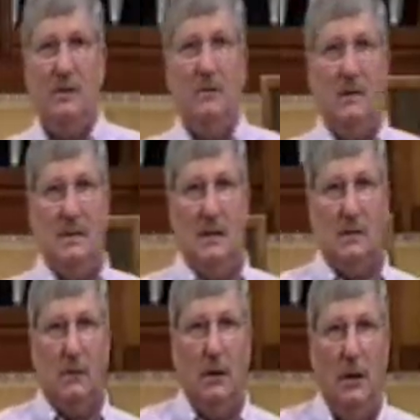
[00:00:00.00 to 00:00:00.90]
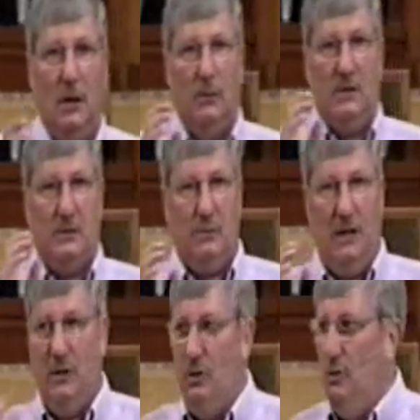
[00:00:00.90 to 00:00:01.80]
to as Israel, which is really
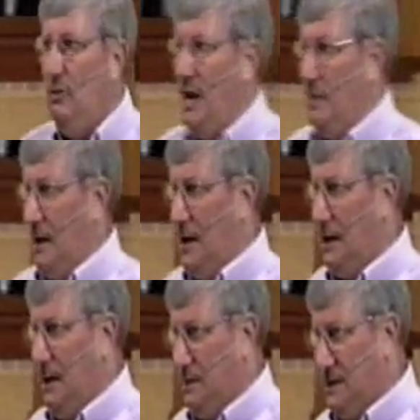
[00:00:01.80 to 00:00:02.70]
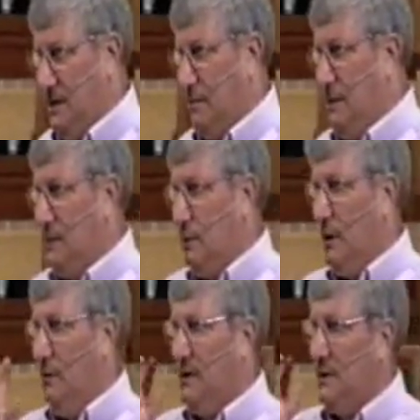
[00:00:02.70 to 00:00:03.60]
the new name that God gives him. It means one
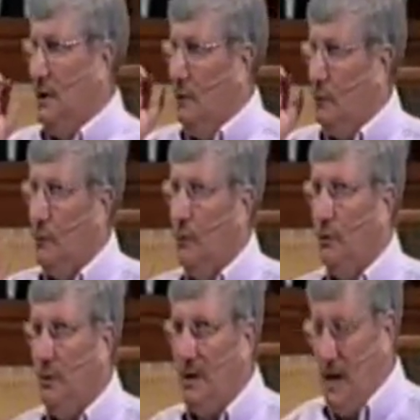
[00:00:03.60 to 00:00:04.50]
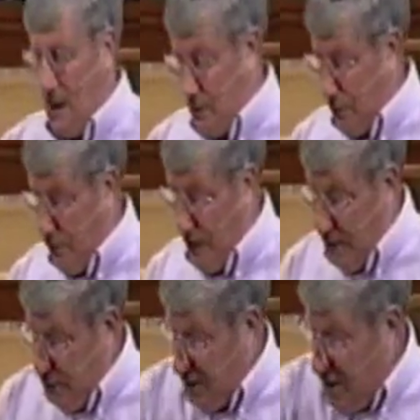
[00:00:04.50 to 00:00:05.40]
who has ruled with God or reigned
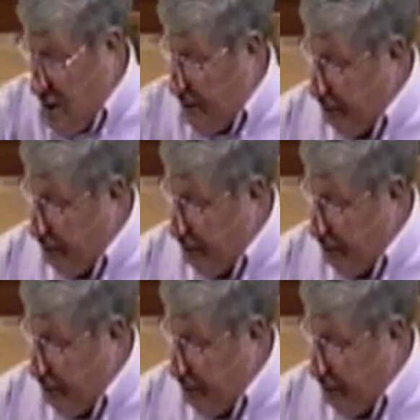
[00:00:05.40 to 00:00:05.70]
with God.